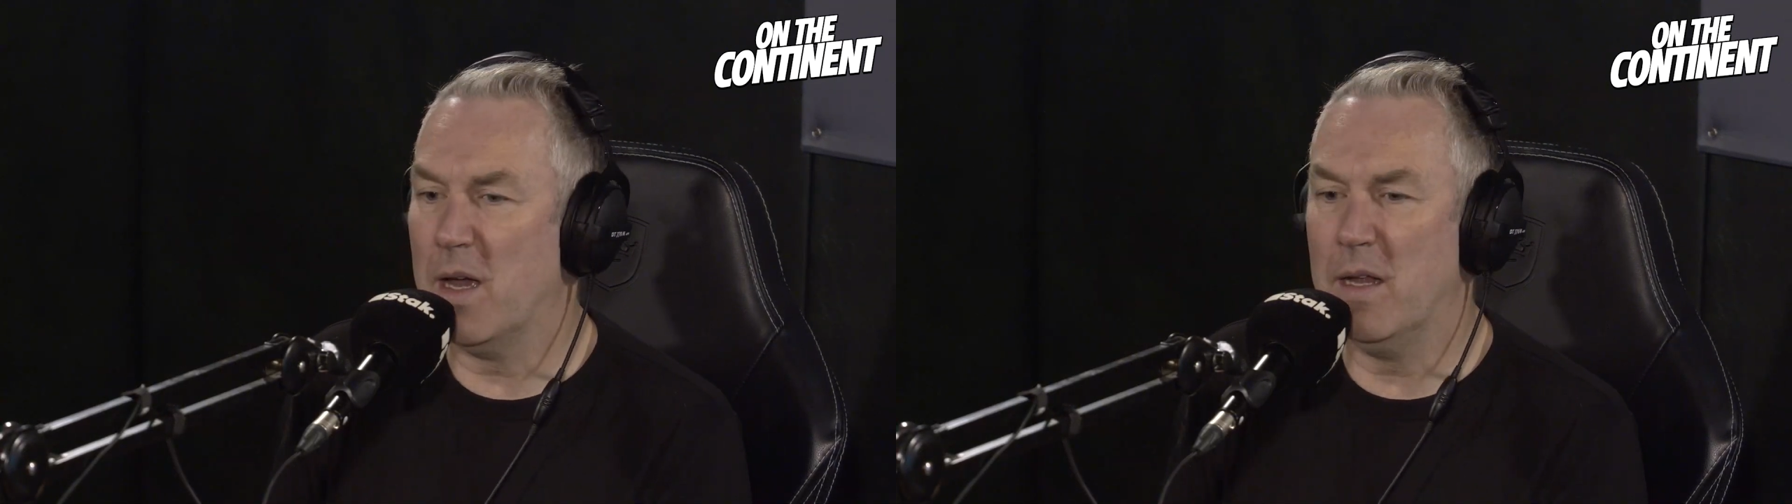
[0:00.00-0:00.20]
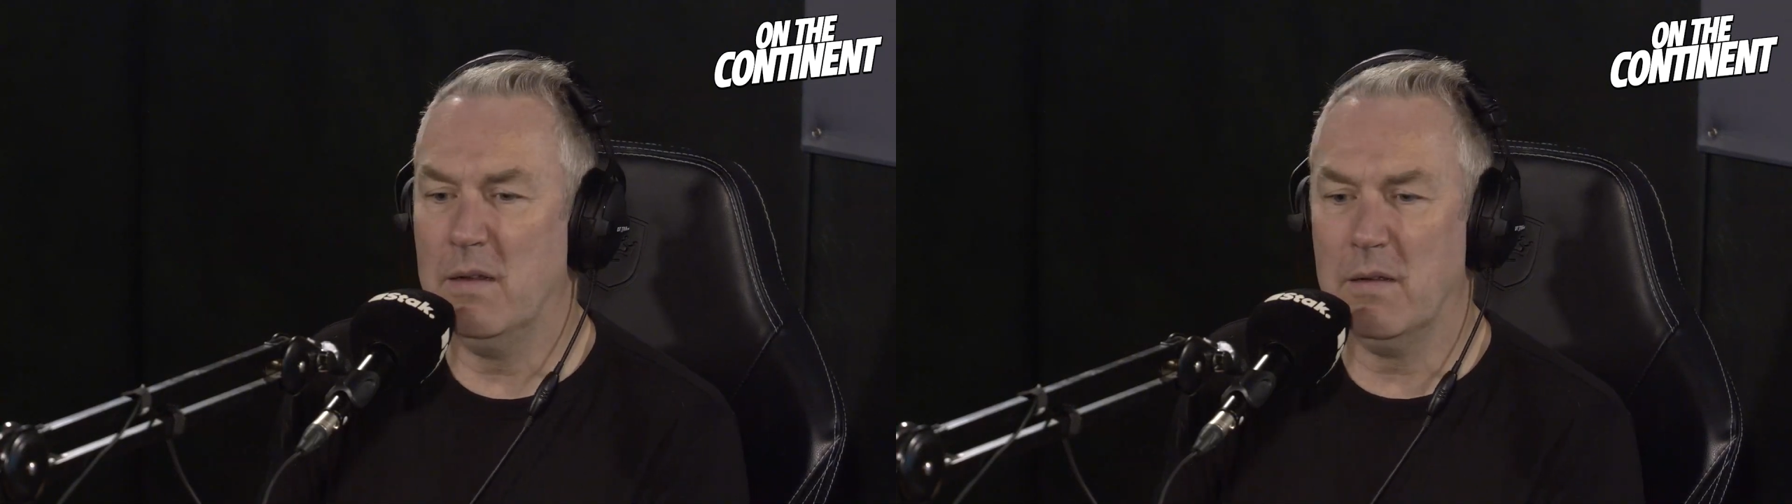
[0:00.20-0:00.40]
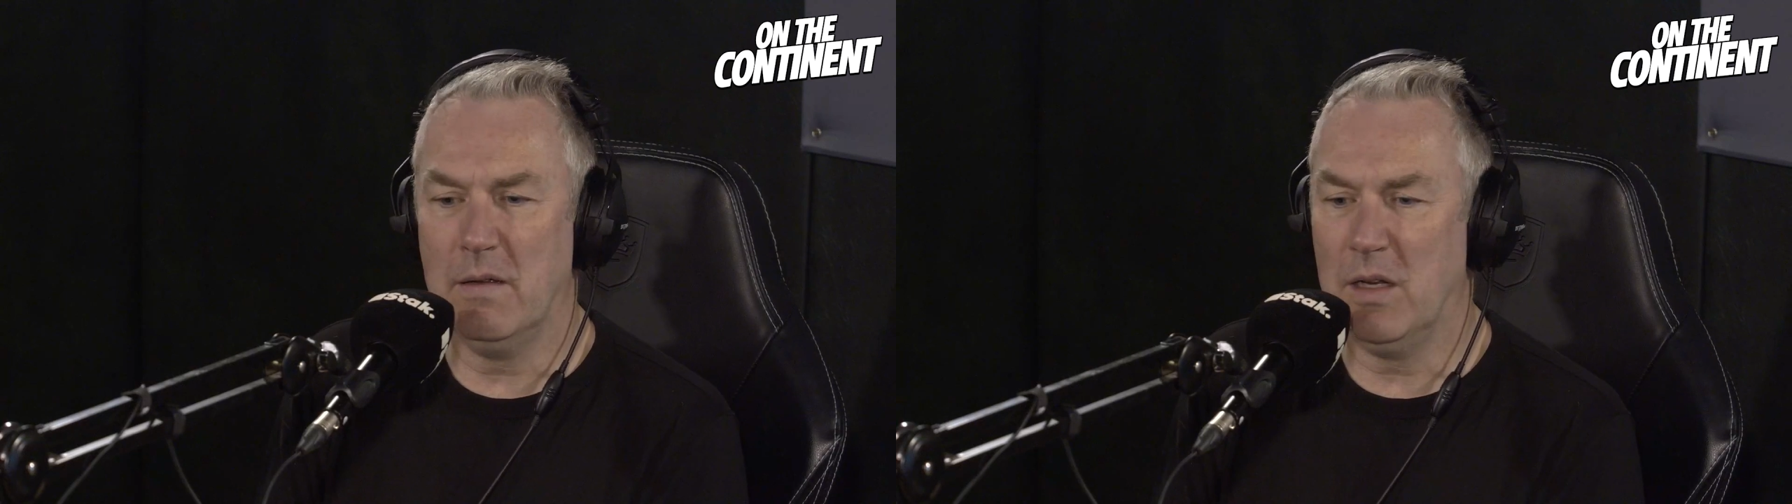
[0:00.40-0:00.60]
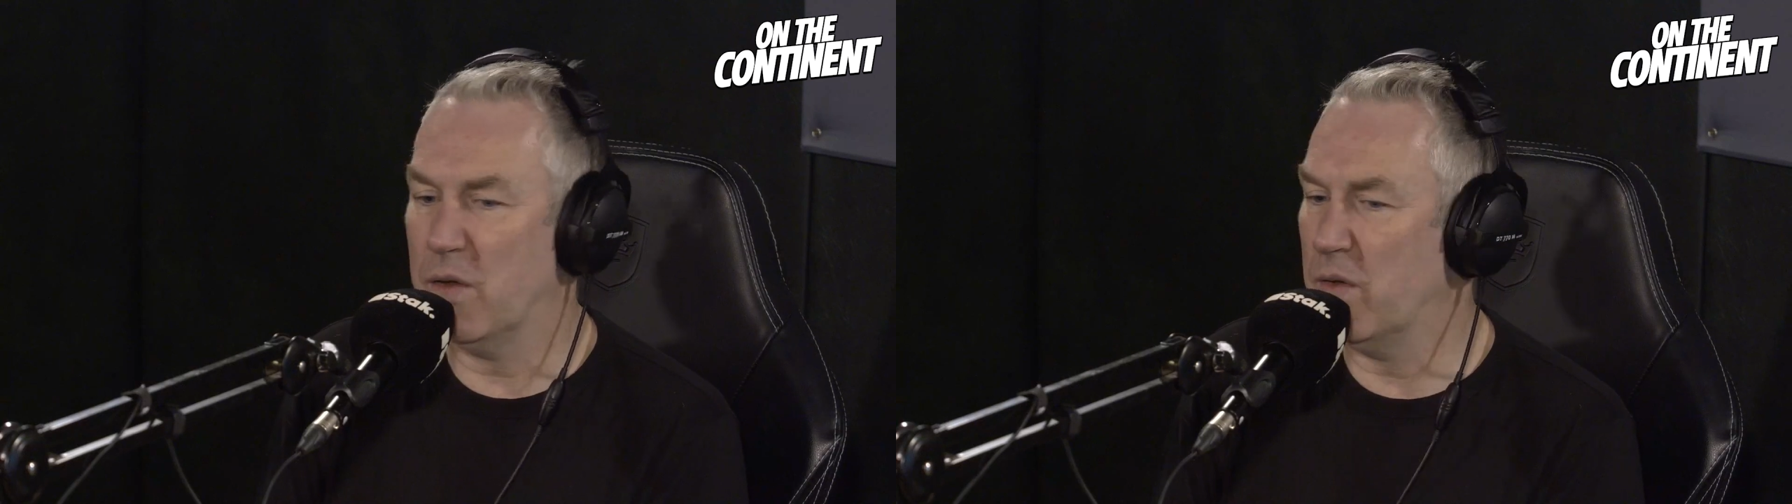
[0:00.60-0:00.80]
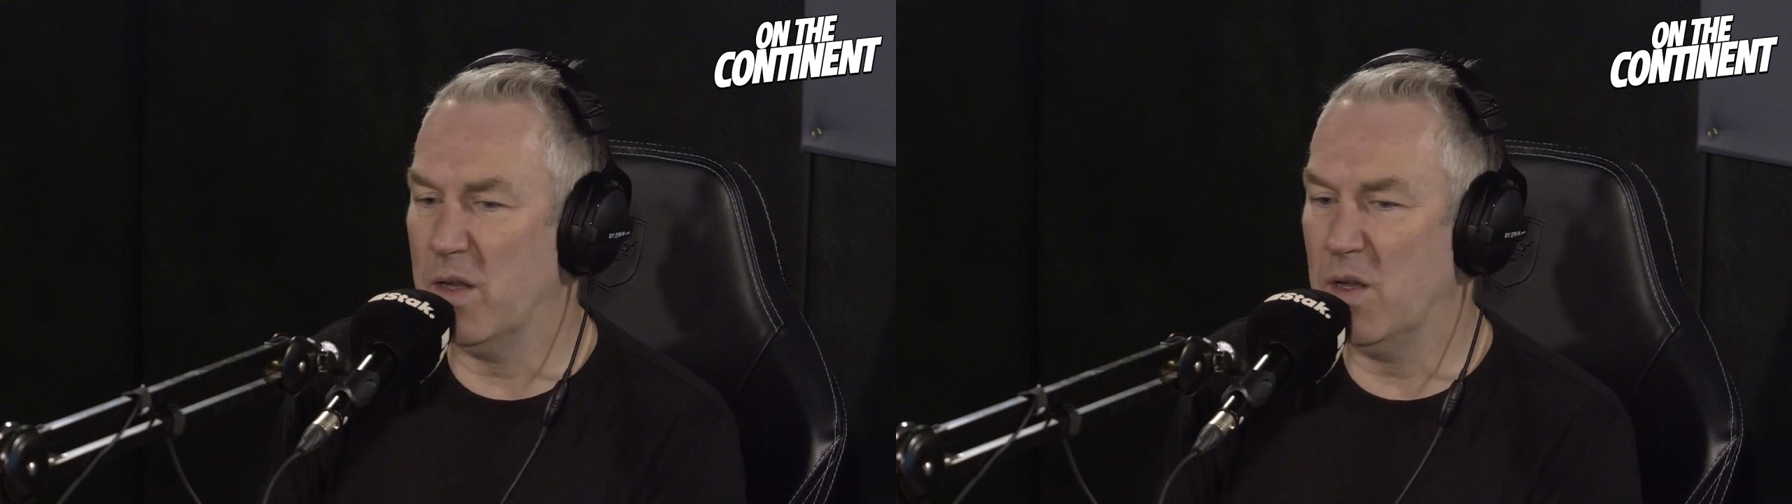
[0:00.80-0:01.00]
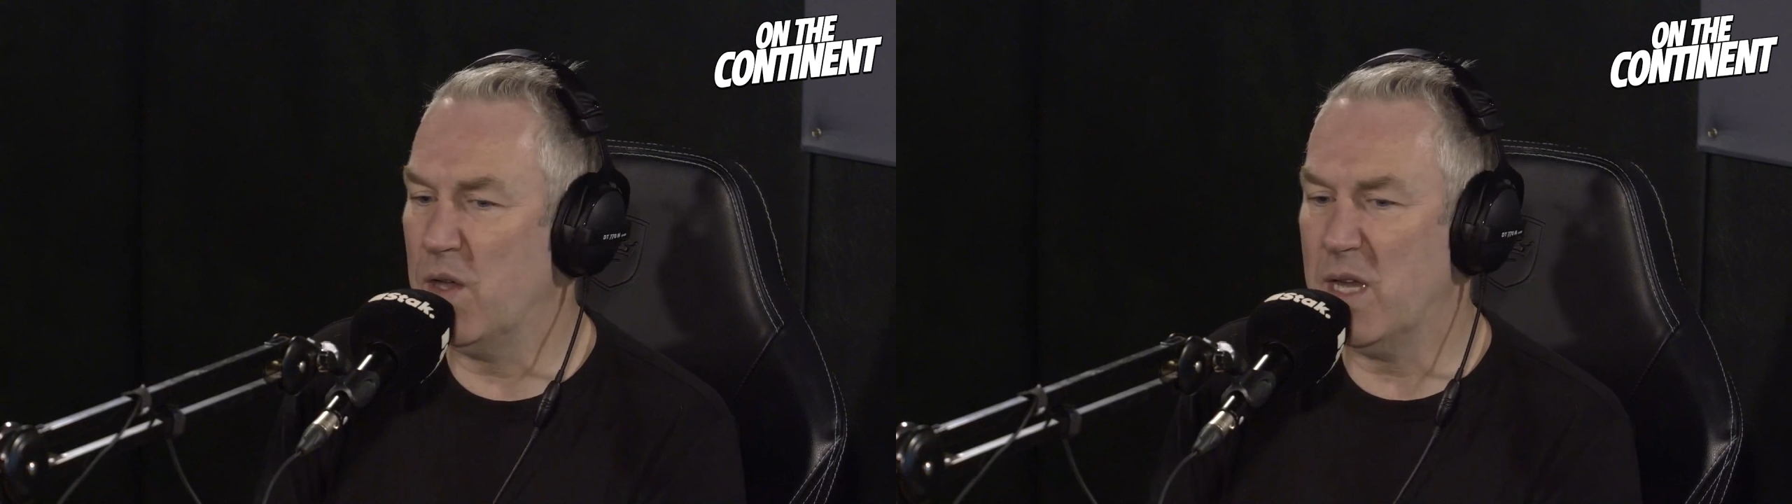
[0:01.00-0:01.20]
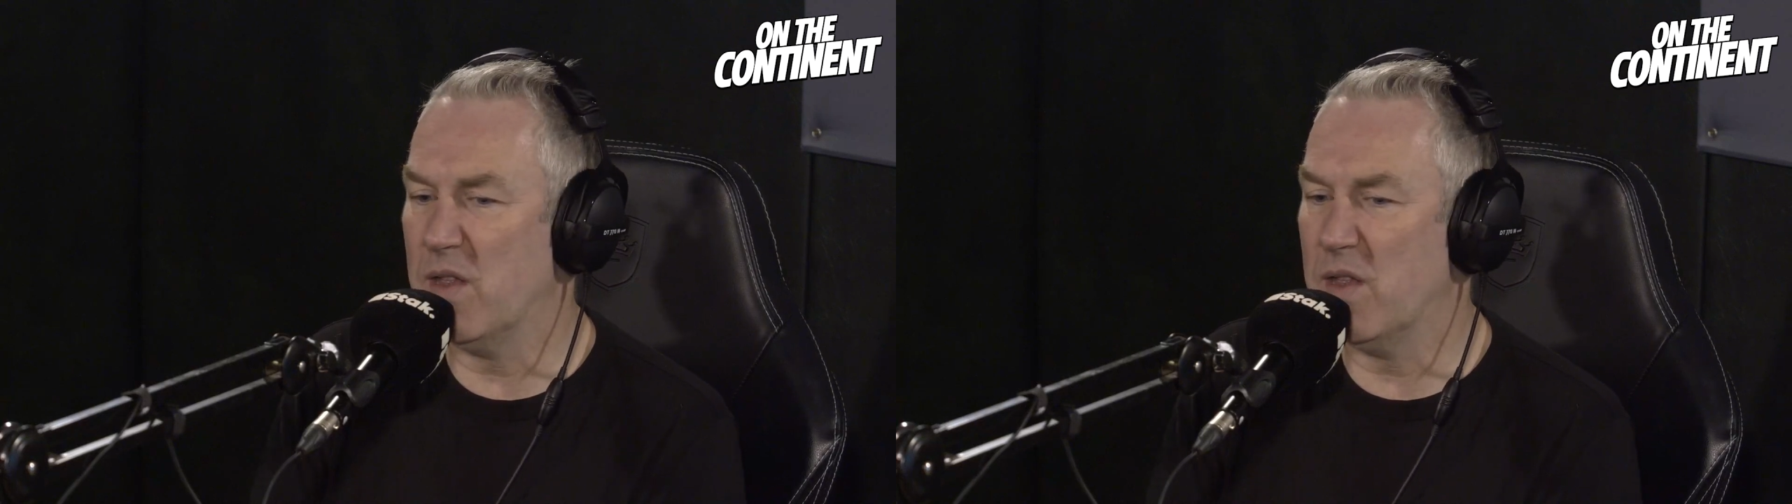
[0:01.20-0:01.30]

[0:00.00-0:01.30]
And, you think